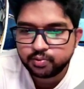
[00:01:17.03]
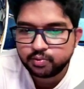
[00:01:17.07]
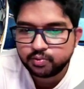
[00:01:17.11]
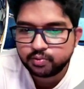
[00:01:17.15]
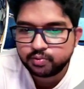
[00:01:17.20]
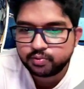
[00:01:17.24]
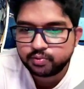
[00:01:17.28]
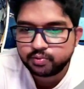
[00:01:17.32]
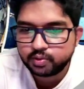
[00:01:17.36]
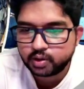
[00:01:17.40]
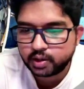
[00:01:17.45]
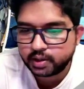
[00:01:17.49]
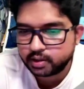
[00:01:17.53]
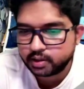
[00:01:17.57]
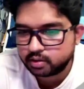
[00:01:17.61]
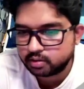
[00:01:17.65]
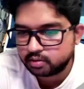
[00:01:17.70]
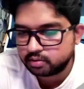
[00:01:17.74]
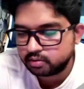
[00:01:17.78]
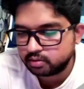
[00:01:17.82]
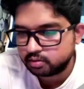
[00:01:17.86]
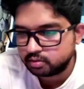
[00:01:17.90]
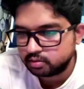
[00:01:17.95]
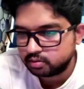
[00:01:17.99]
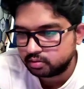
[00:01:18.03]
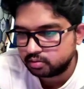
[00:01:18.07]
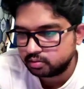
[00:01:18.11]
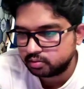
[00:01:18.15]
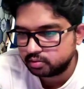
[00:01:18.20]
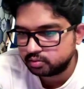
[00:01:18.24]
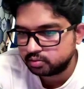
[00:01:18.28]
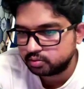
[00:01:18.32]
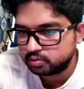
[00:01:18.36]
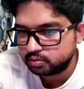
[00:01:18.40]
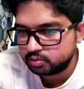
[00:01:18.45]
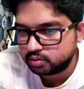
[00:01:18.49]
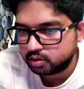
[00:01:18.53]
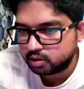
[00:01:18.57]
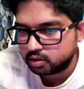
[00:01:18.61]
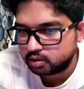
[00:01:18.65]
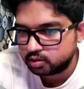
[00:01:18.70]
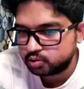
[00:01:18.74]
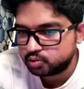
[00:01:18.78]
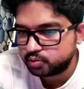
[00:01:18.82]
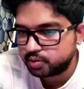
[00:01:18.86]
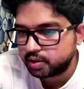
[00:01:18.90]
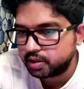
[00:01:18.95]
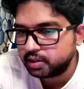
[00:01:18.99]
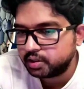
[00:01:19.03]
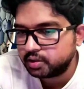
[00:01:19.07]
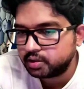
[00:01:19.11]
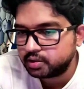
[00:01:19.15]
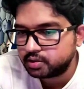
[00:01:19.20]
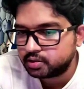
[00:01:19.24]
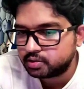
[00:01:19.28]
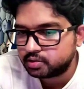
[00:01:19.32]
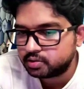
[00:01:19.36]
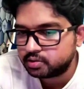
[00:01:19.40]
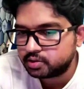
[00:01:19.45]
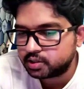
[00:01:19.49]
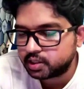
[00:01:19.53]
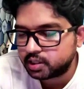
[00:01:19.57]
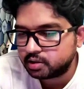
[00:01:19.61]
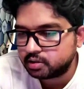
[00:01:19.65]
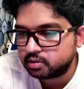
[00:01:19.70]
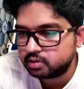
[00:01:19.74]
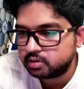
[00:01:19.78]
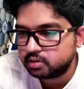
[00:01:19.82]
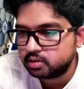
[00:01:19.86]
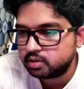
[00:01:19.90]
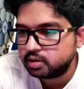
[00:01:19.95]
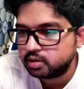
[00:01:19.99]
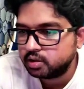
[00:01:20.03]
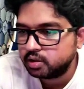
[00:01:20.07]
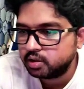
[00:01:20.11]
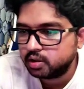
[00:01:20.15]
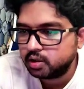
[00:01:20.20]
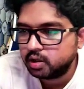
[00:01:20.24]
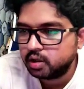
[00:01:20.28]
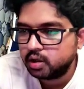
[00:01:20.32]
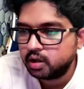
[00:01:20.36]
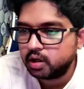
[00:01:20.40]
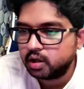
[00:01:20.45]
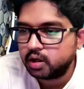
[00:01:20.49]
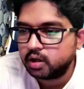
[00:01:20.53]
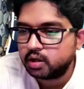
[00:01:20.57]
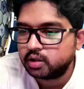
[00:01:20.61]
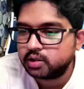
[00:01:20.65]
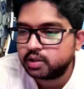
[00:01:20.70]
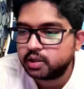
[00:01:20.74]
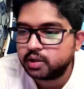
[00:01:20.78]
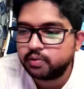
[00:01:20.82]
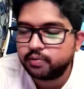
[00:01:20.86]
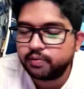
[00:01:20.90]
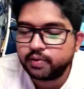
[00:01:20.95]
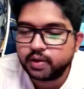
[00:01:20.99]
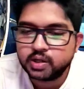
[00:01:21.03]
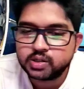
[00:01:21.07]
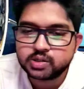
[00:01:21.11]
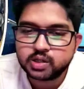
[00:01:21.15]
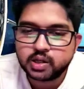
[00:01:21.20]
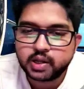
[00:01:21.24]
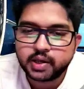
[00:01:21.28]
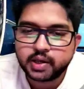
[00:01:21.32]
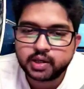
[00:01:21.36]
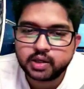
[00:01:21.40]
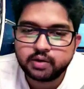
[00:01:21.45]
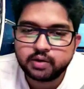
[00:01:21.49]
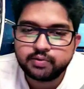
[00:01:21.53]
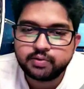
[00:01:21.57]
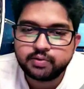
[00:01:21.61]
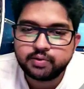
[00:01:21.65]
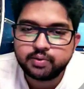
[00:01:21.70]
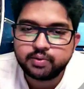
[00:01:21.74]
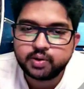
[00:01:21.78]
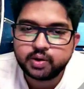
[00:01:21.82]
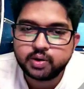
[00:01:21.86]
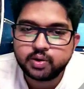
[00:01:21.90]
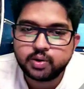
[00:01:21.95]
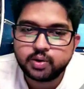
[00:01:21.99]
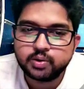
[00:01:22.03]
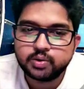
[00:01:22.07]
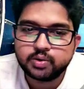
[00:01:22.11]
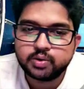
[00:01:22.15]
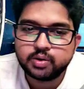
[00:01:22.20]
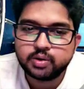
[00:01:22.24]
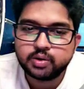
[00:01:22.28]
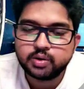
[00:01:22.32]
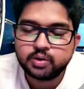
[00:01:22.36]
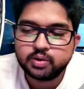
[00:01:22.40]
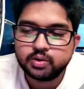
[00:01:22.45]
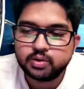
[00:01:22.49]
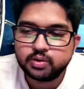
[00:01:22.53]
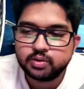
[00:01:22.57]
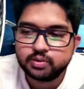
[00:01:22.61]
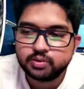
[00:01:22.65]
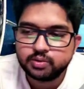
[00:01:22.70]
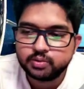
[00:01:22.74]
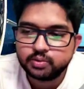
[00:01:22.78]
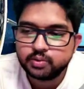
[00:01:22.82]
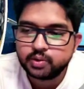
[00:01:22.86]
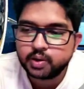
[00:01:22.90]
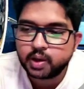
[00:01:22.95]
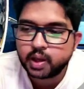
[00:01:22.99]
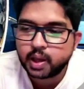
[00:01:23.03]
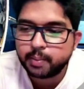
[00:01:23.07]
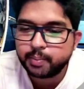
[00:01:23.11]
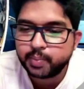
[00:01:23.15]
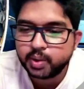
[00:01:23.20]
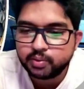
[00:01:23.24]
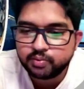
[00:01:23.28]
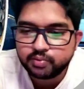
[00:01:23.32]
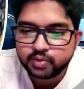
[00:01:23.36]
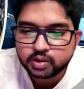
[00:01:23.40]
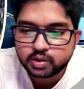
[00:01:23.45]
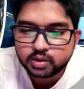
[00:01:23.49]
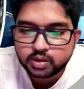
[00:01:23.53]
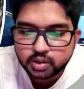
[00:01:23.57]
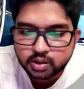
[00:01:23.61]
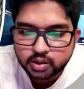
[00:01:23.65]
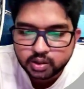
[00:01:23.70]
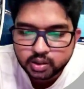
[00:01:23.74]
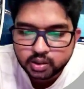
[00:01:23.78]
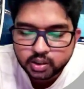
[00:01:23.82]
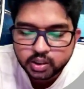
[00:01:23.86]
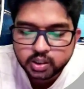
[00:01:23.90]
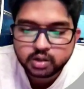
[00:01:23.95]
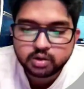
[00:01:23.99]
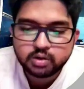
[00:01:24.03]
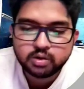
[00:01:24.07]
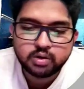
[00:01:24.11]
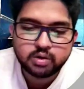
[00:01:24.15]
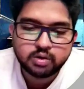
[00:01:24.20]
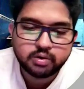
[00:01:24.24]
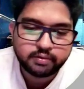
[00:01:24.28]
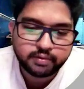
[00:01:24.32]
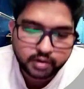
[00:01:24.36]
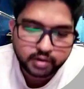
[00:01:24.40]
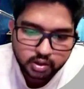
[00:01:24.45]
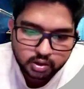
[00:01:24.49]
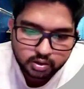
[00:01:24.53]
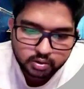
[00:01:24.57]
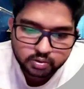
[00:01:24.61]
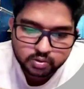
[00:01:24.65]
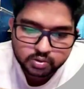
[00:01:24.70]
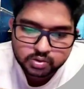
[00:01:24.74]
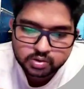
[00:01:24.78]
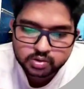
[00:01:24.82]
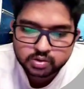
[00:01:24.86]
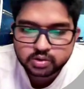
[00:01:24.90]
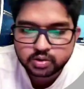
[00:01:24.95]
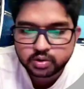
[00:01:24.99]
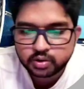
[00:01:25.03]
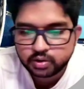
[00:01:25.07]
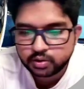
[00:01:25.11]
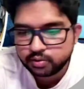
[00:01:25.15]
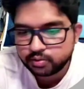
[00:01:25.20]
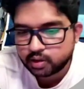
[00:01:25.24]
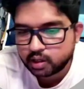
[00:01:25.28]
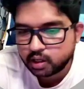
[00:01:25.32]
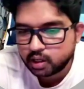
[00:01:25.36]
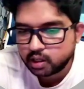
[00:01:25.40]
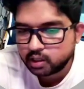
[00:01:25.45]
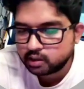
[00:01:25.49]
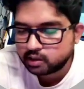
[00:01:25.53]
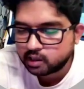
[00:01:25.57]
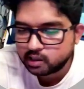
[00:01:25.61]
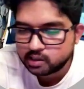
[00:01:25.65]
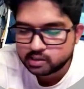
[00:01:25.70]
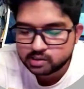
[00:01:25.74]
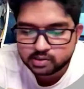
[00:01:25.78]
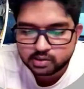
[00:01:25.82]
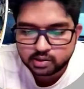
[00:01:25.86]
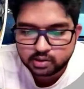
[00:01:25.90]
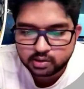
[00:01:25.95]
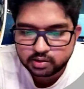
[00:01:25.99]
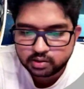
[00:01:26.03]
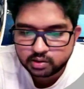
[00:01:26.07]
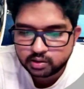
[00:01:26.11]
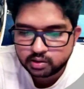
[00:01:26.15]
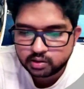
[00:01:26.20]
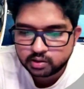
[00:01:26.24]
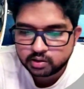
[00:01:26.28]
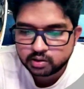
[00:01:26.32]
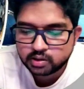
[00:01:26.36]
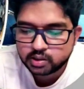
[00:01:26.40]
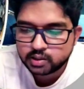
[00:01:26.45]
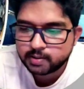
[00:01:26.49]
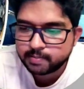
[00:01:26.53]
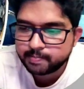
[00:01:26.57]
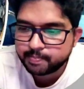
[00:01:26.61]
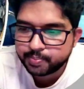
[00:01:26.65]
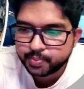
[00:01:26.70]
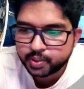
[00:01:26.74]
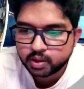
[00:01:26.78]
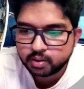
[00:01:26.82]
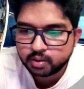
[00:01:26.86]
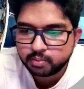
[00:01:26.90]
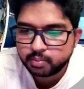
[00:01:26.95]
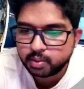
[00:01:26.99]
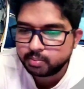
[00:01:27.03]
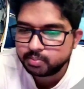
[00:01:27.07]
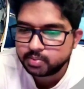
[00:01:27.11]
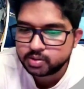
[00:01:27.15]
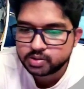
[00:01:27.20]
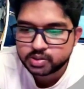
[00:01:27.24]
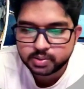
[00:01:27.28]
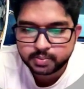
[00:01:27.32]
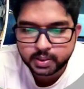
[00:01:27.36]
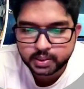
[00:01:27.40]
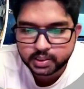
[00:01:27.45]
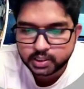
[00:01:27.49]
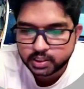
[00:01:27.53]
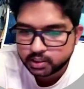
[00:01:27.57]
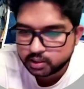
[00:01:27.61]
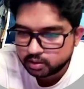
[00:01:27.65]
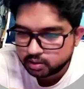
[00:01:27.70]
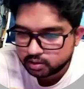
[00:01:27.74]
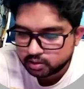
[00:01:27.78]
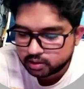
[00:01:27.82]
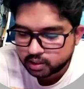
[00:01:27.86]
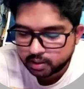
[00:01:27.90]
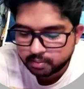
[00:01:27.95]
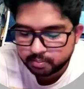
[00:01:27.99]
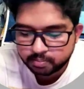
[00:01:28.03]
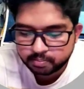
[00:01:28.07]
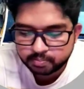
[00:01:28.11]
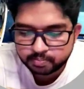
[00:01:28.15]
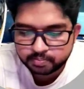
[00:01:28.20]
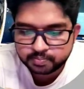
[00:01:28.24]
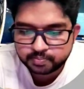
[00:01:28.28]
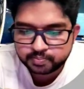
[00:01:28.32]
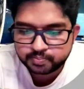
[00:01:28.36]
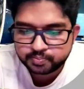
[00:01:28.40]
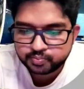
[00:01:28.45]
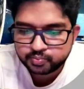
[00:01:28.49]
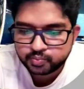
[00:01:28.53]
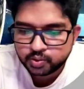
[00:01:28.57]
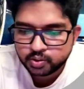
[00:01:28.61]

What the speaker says: If you like are joining this channel, there are ways like if you are not happy with the videos, you can cancel the membership at any time.